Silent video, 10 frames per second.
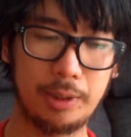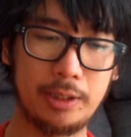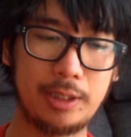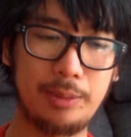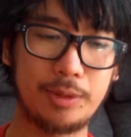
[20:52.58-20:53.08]
But
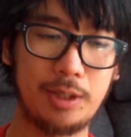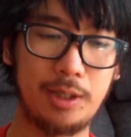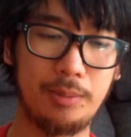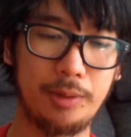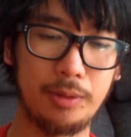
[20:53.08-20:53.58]
at the same
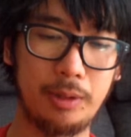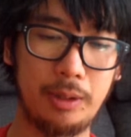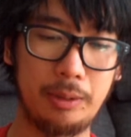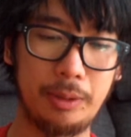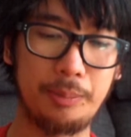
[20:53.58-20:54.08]
time, you know,
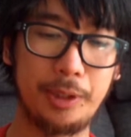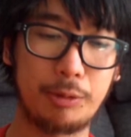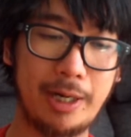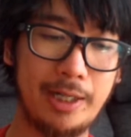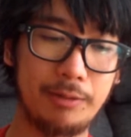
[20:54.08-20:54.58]
it'd be
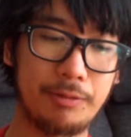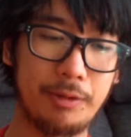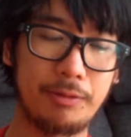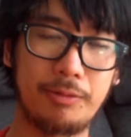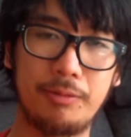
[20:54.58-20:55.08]
great
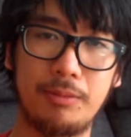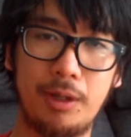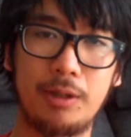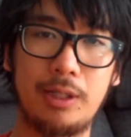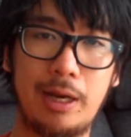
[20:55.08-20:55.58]
if
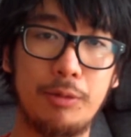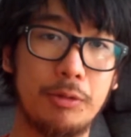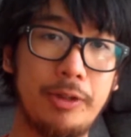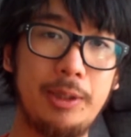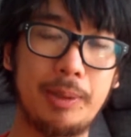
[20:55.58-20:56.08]
I could have
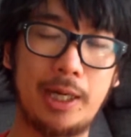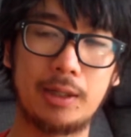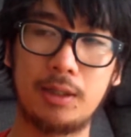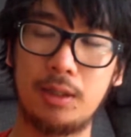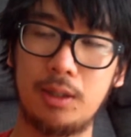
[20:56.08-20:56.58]
your
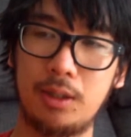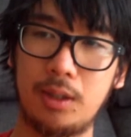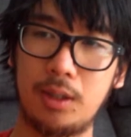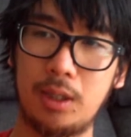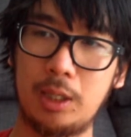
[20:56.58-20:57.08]
feedback.
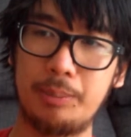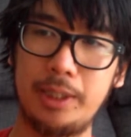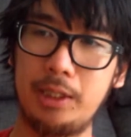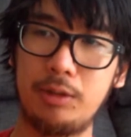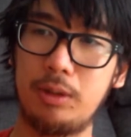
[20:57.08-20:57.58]

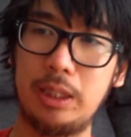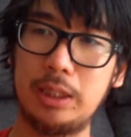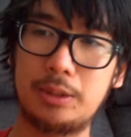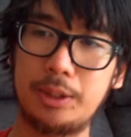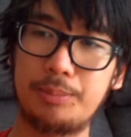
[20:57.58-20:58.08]
But yeah, you know,
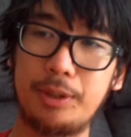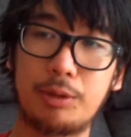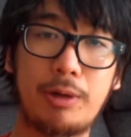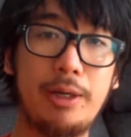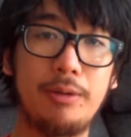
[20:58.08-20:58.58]
it's been
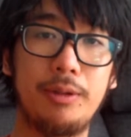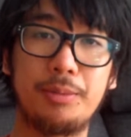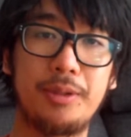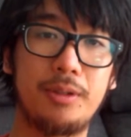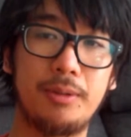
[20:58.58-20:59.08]

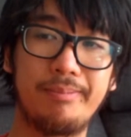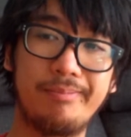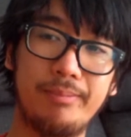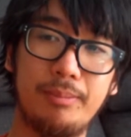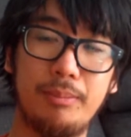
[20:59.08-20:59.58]

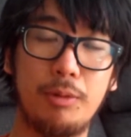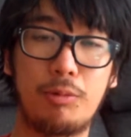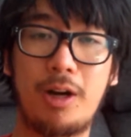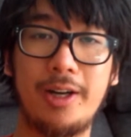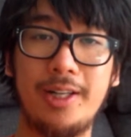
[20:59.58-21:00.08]
a
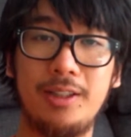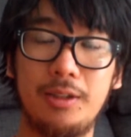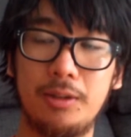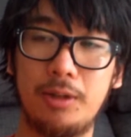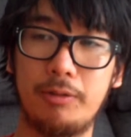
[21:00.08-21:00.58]
ride.
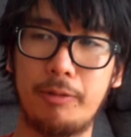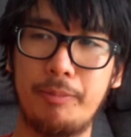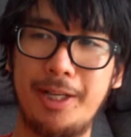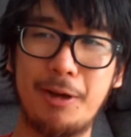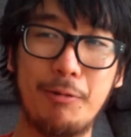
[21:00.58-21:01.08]
You know,
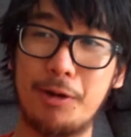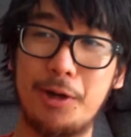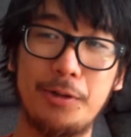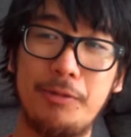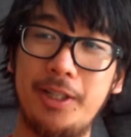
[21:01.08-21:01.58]
I've made over
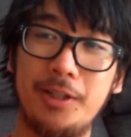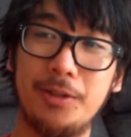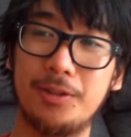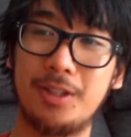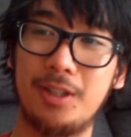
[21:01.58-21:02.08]
100
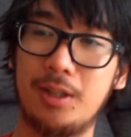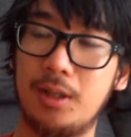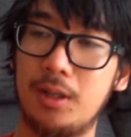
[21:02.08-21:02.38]
videos,